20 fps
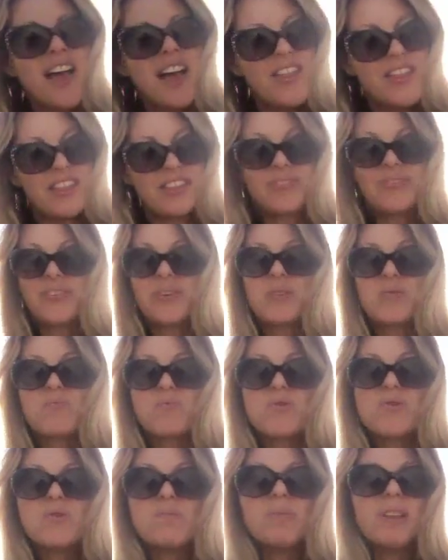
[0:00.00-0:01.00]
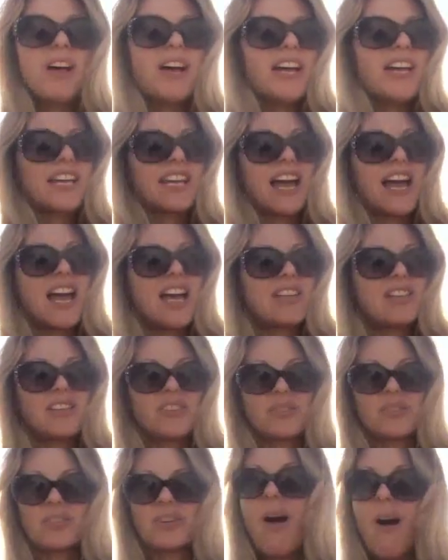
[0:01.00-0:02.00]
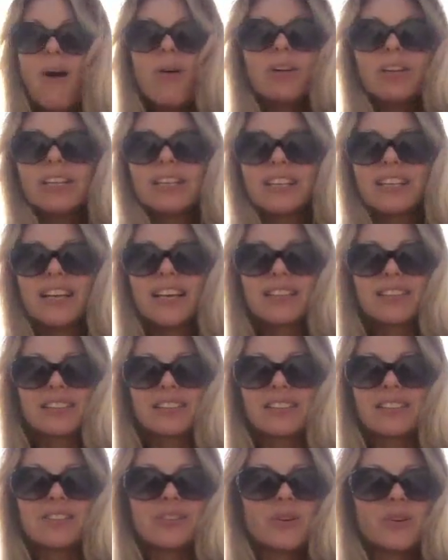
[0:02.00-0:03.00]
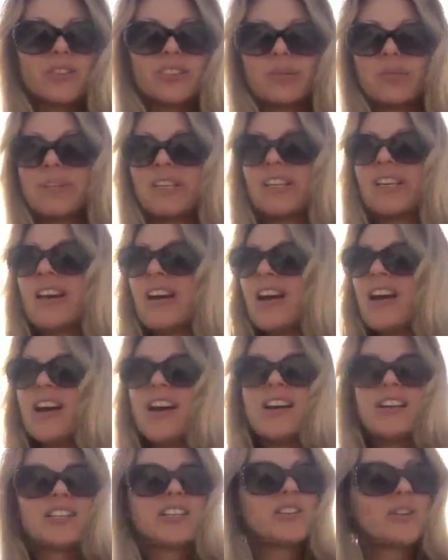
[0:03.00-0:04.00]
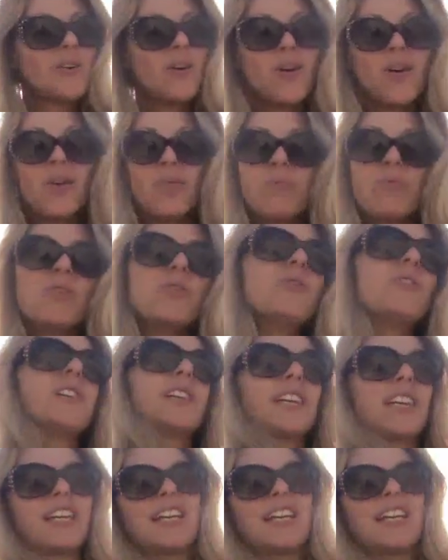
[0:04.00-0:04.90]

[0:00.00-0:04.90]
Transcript: that's very womb like, and you're totally connected to source. I mean, you're moving